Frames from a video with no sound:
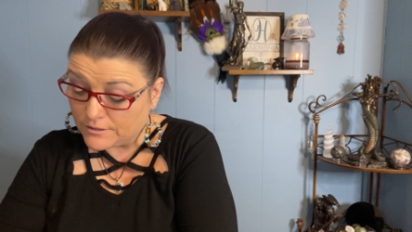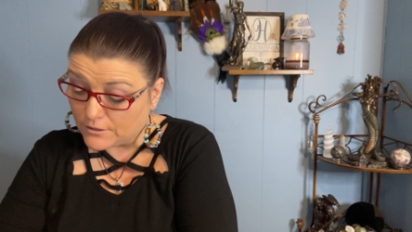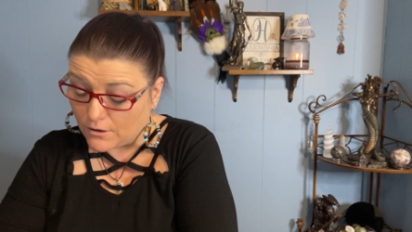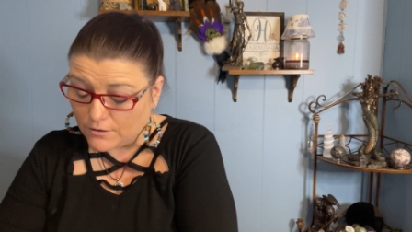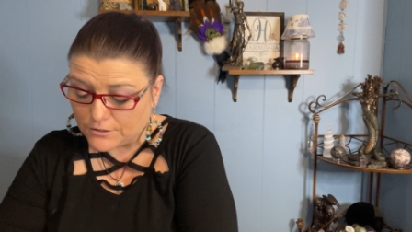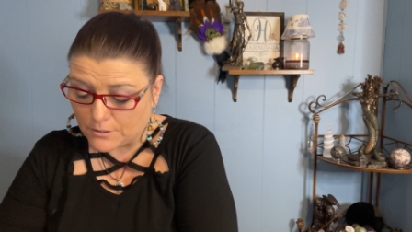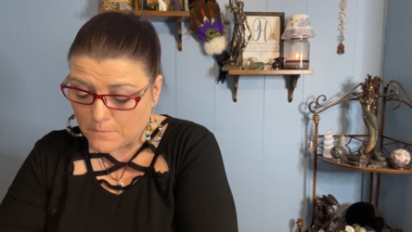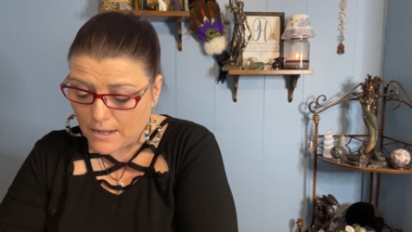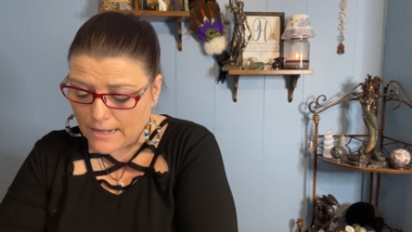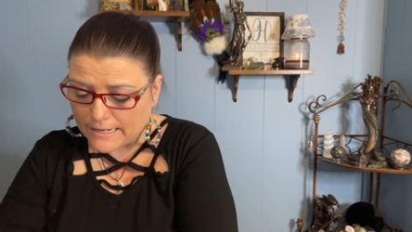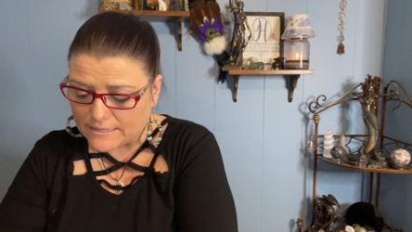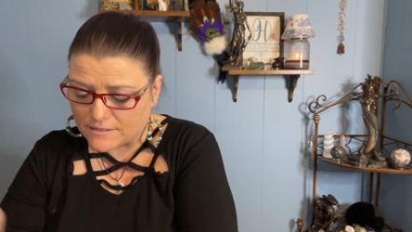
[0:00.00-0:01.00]
they're on their
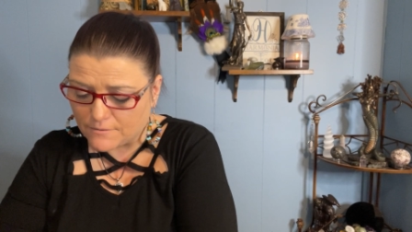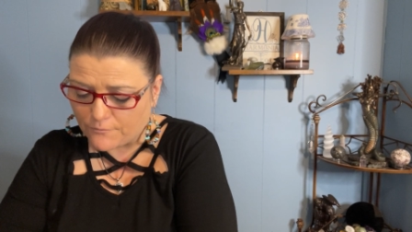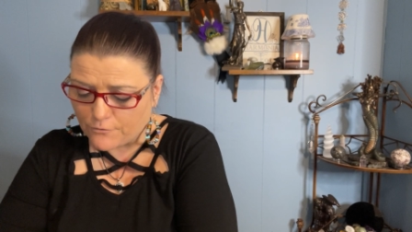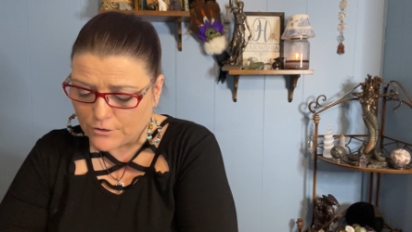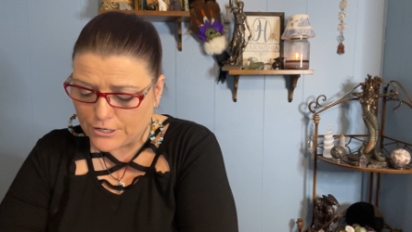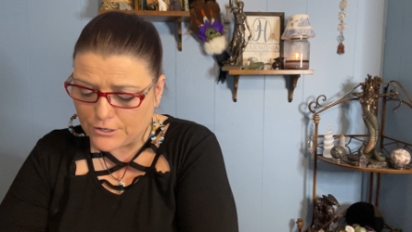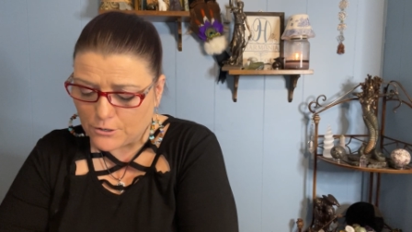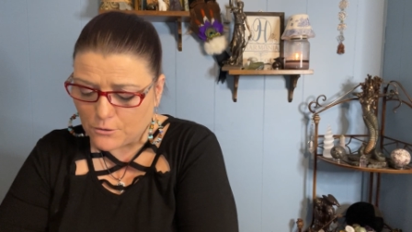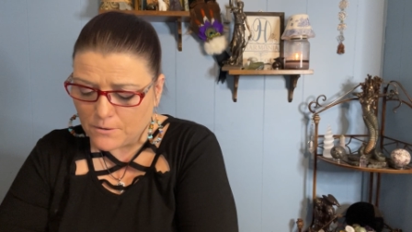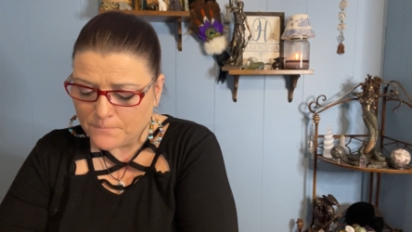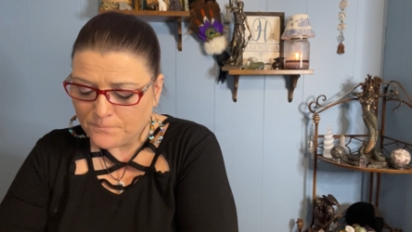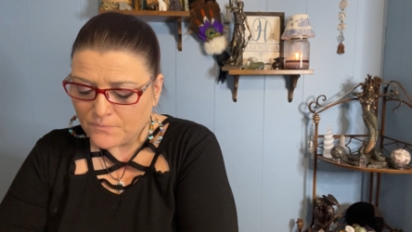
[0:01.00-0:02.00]
mind for
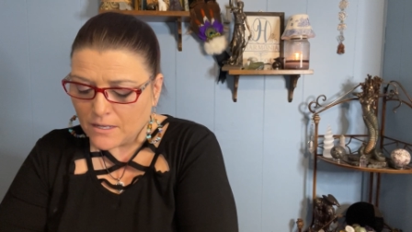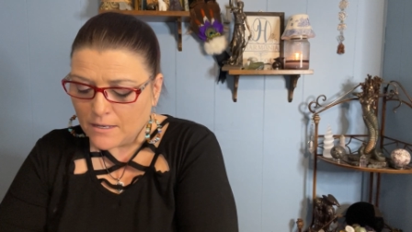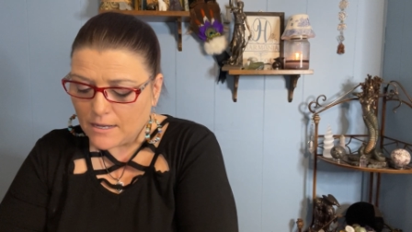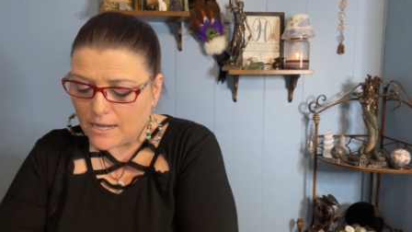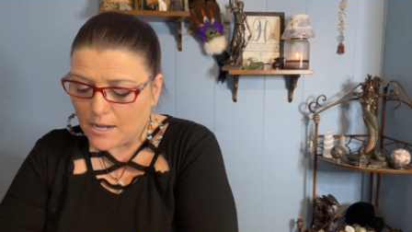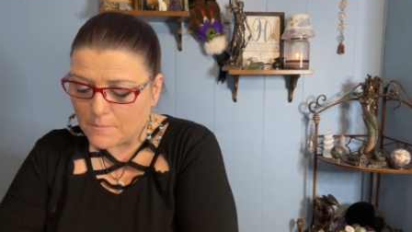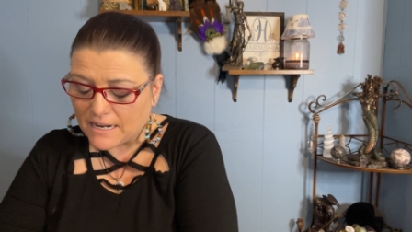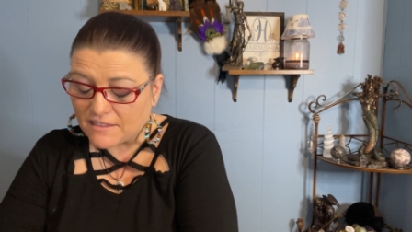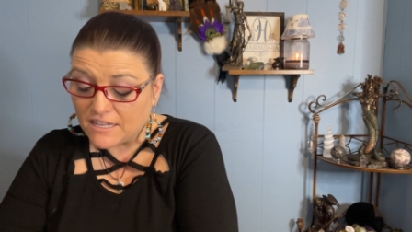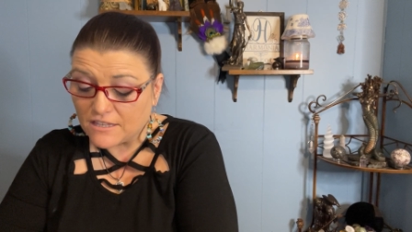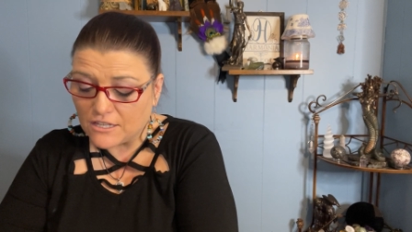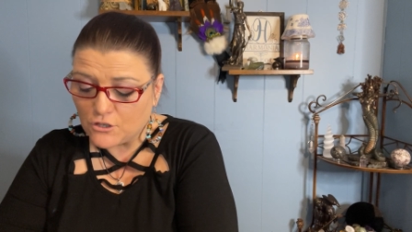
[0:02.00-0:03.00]
you. Um, and I
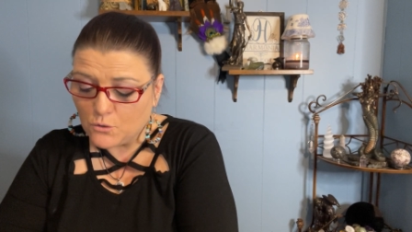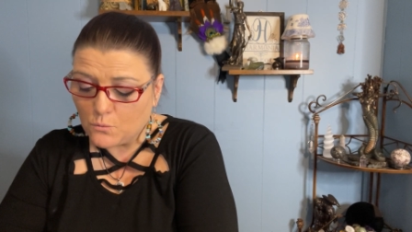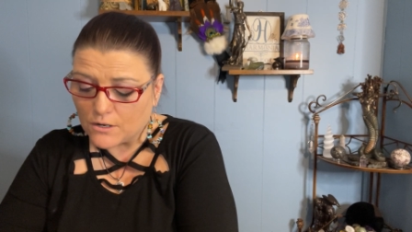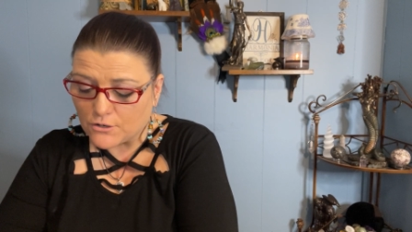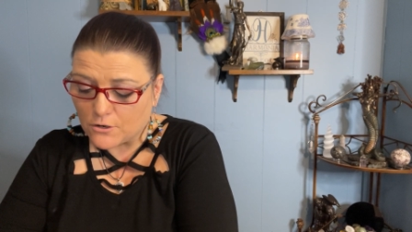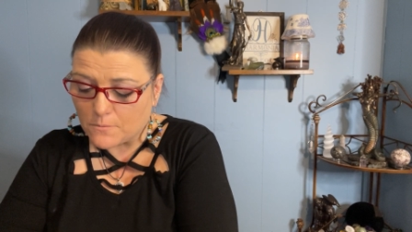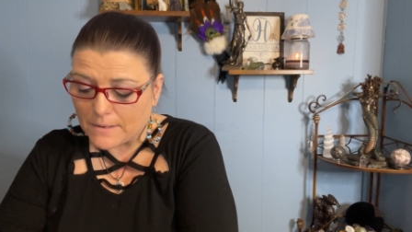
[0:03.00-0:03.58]
think that you wonder